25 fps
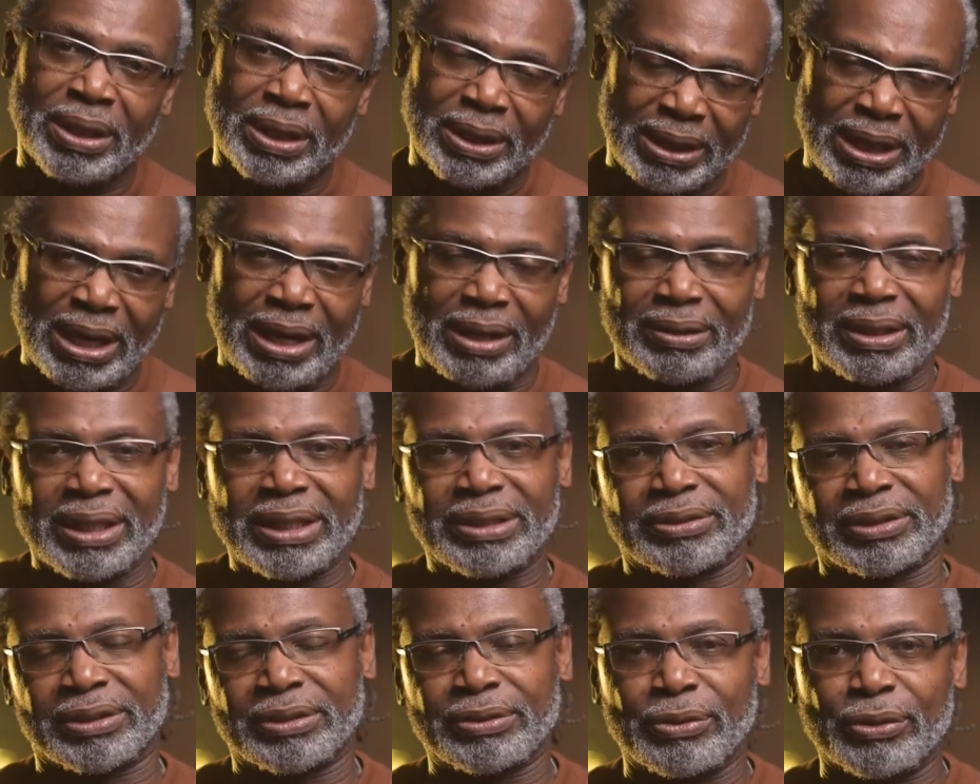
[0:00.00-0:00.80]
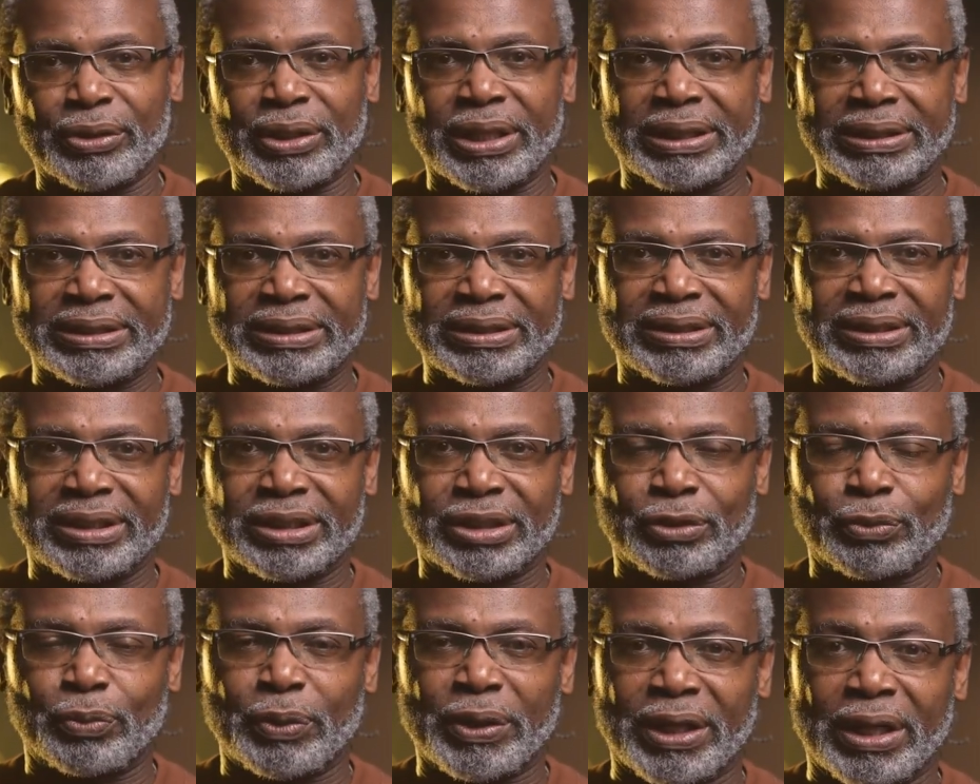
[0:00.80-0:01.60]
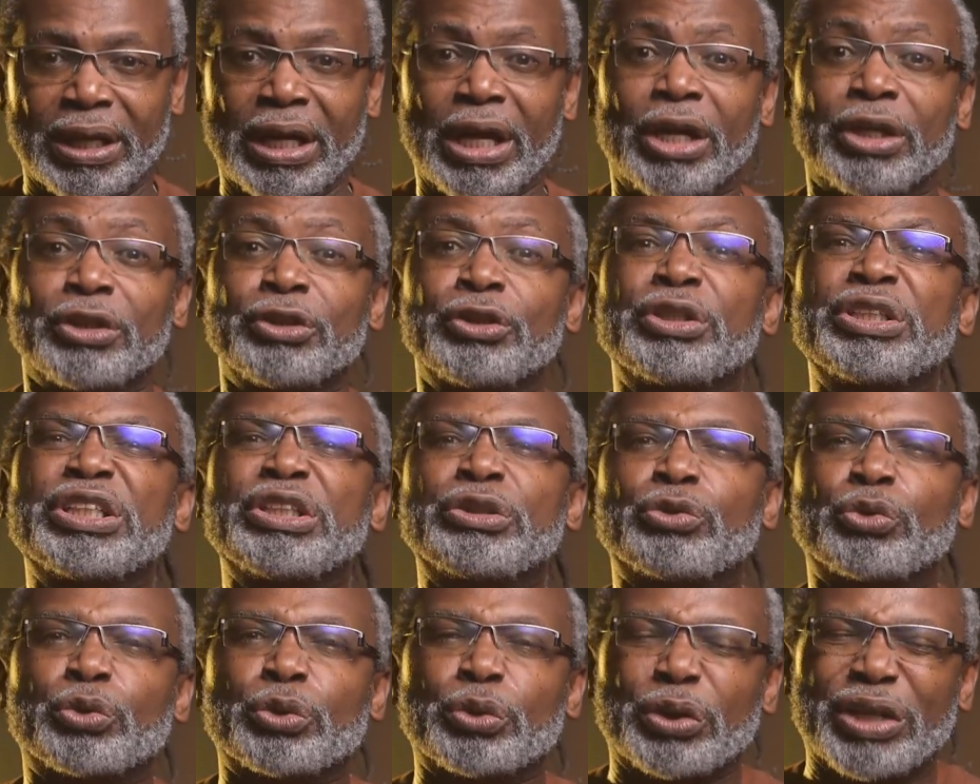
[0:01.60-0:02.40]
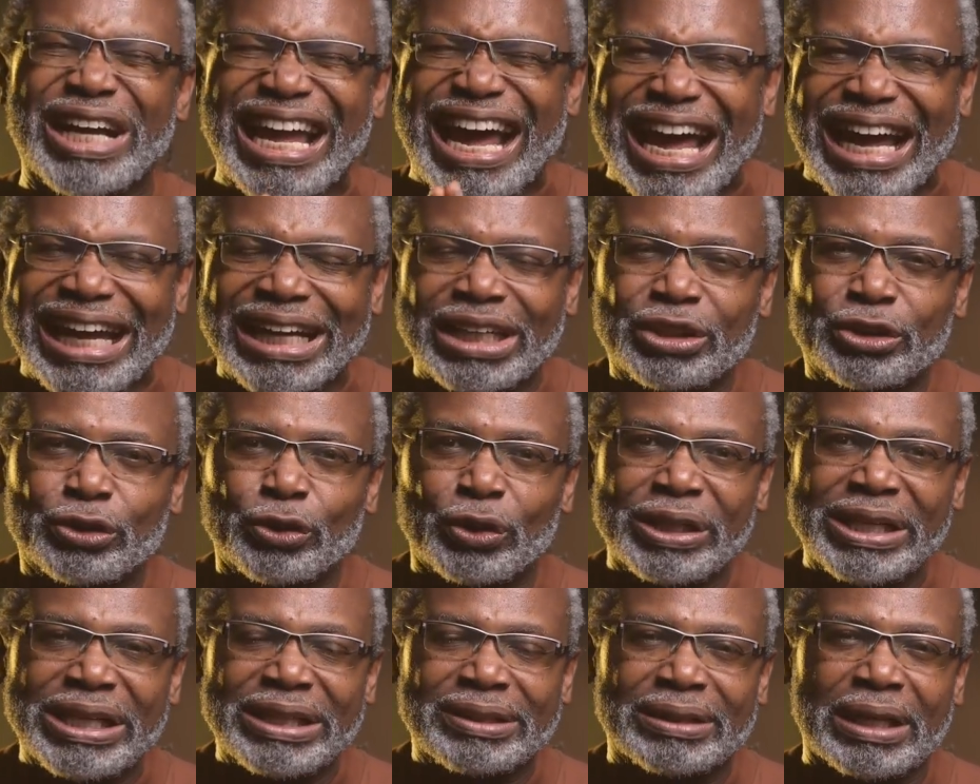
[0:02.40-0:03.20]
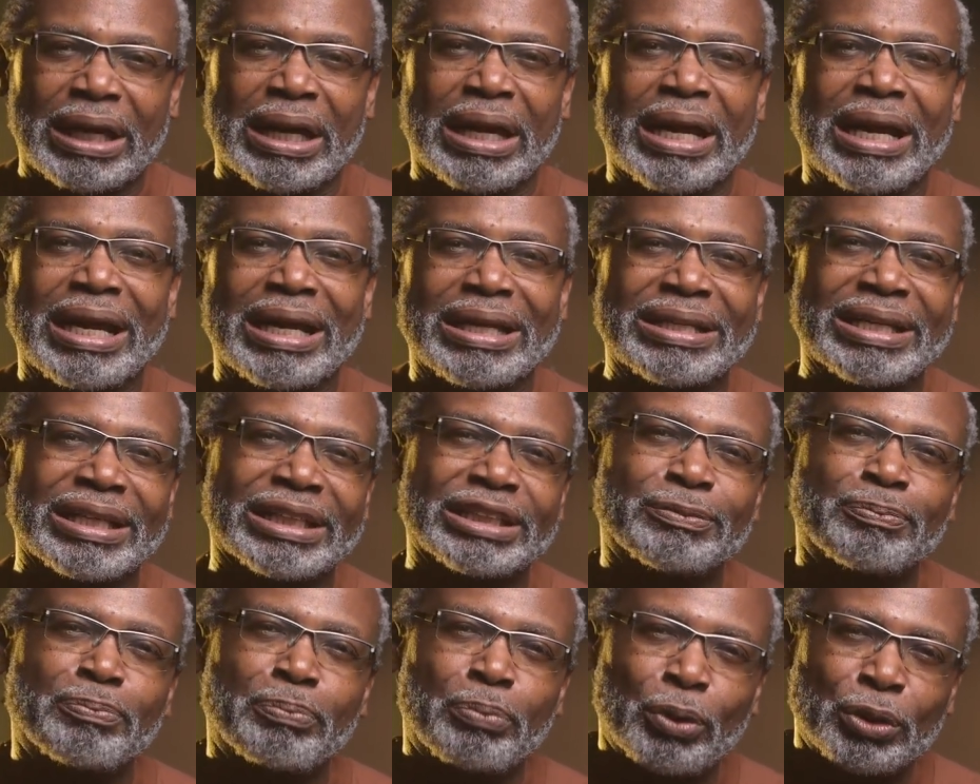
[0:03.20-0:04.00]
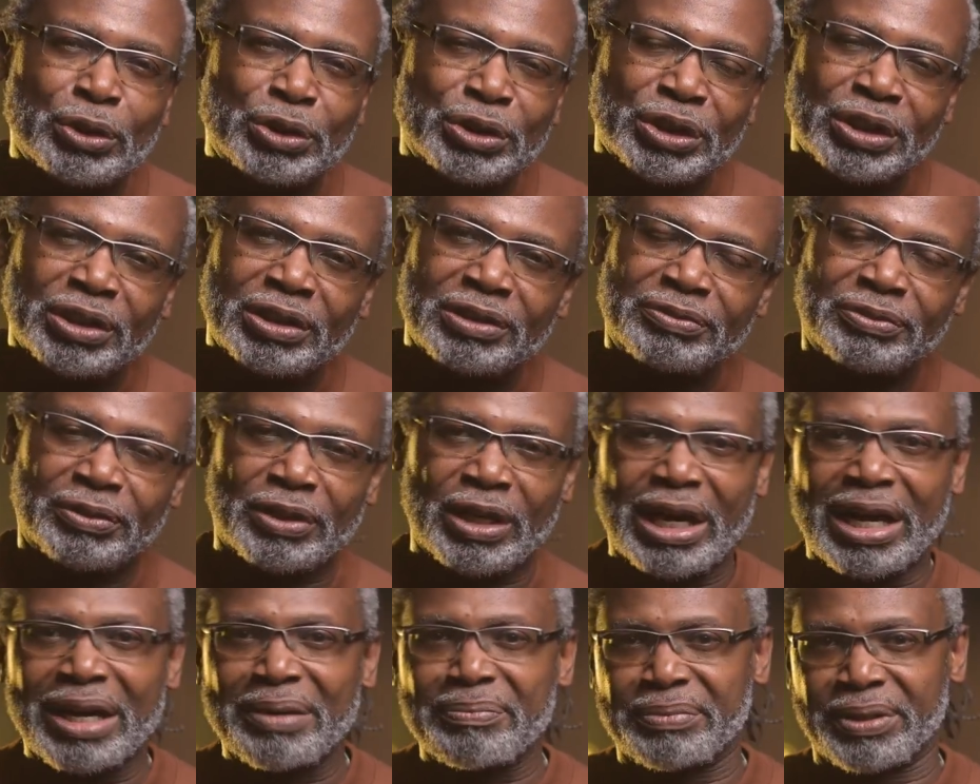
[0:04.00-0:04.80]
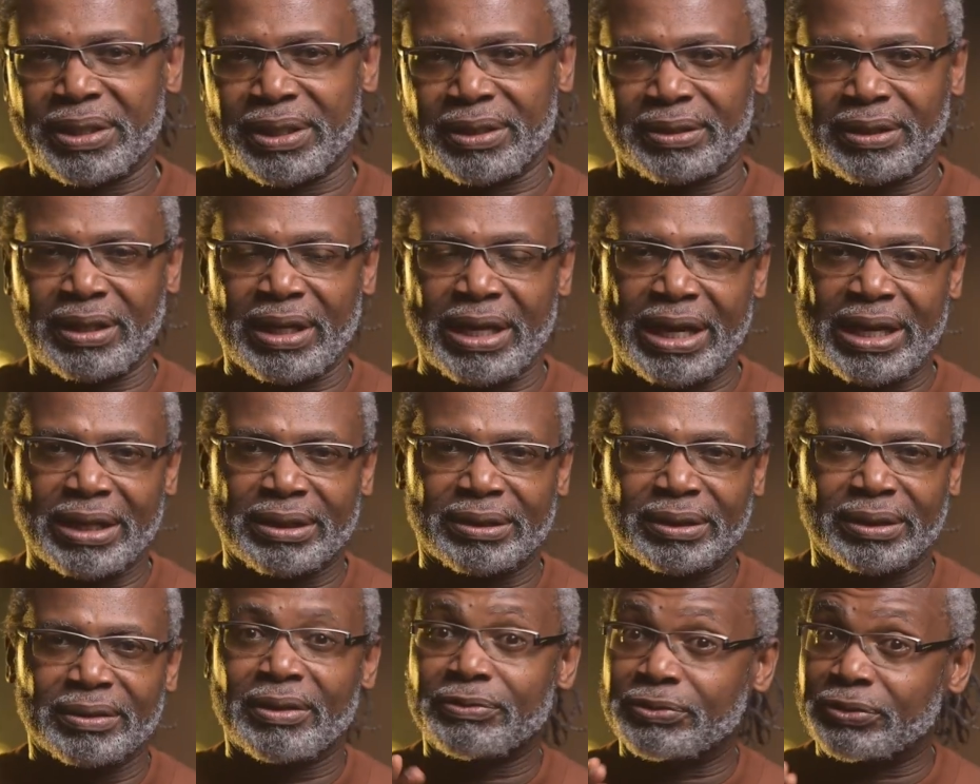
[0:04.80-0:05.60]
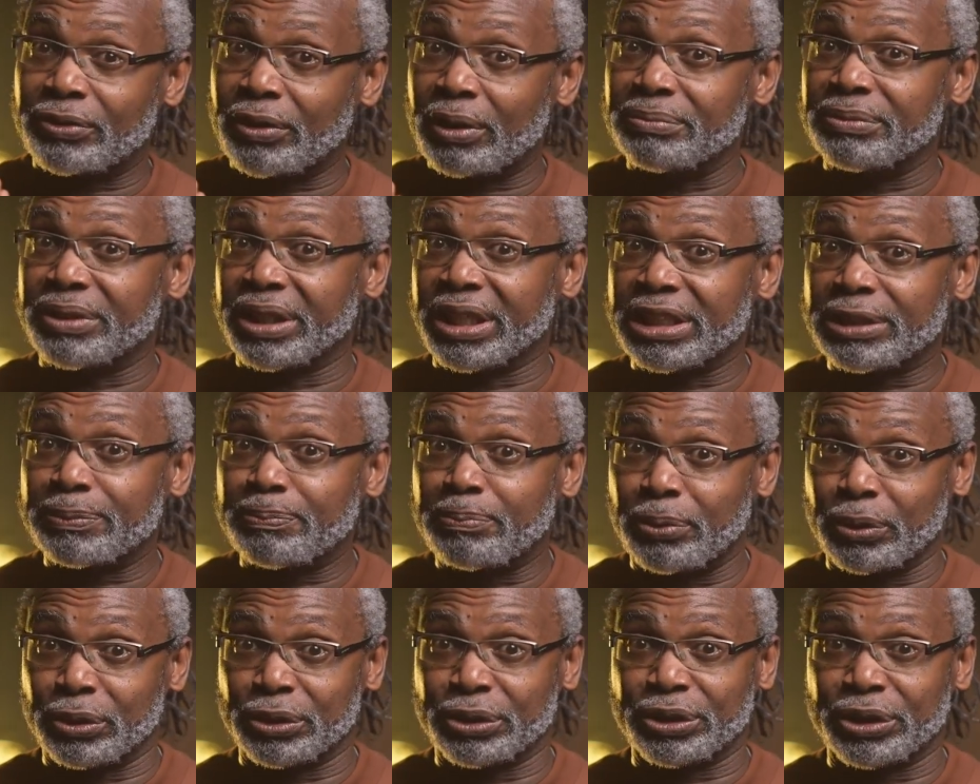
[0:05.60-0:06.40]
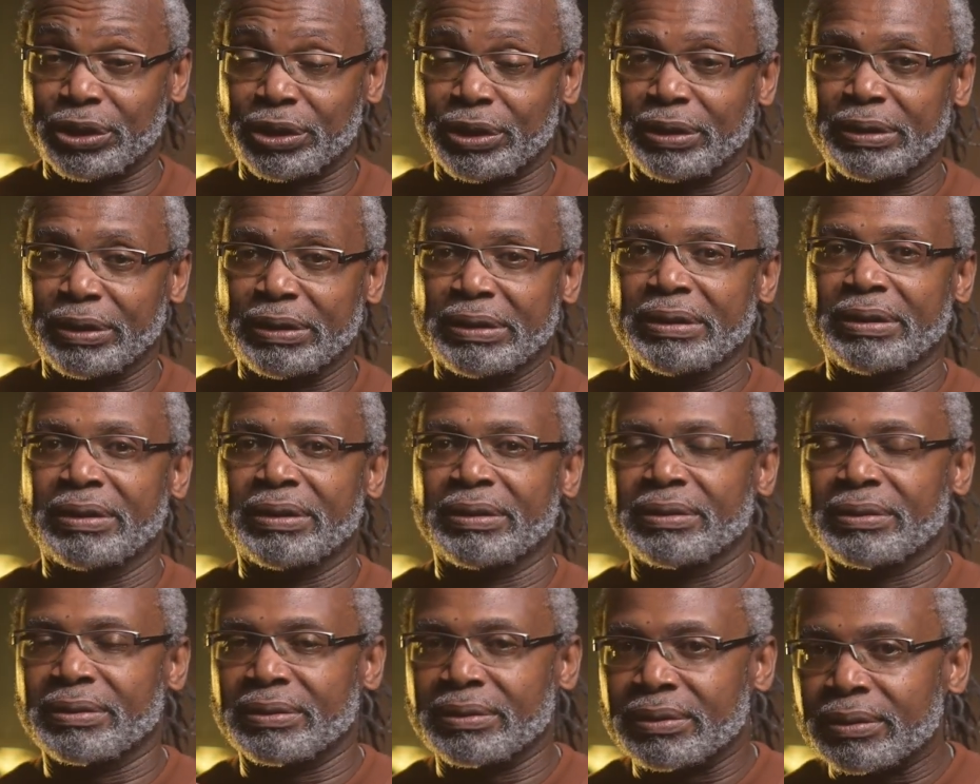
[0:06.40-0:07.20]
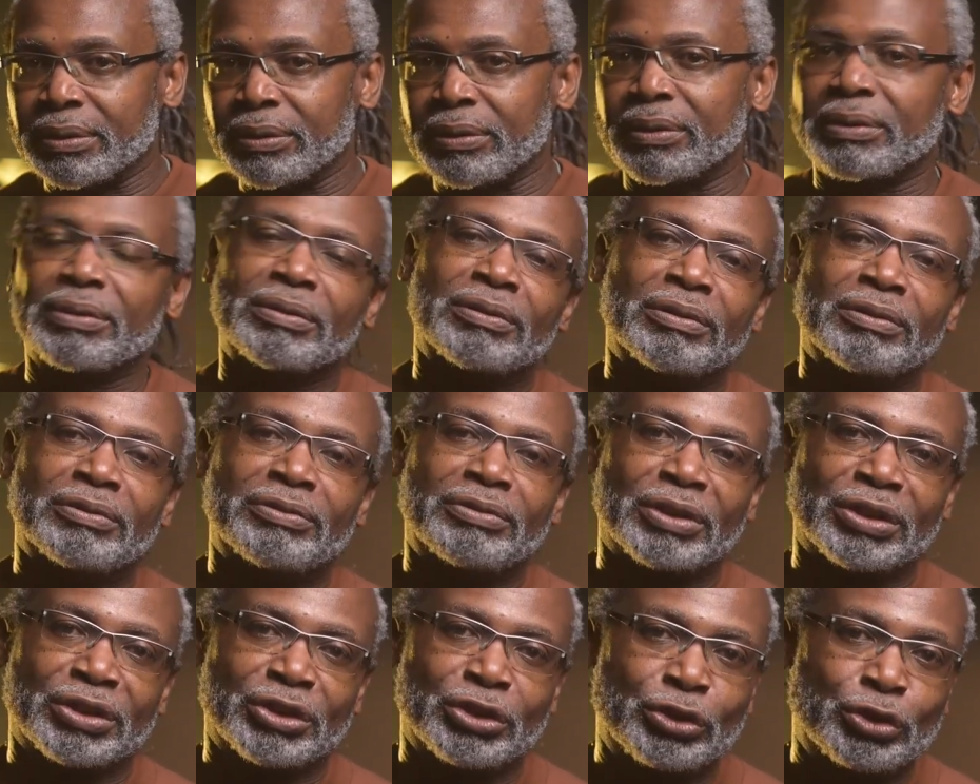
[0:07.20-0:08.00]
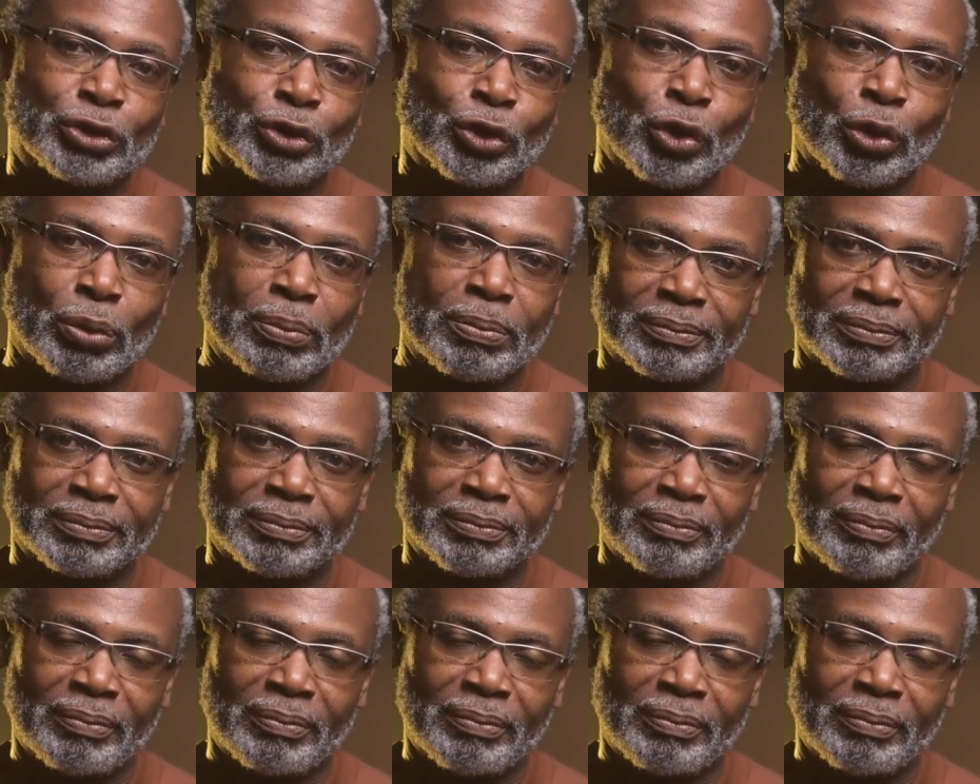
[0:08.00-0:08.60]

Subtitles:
Now, let us look at it this way. You need to isolate the exposure for ambient light from the exposure for strobe.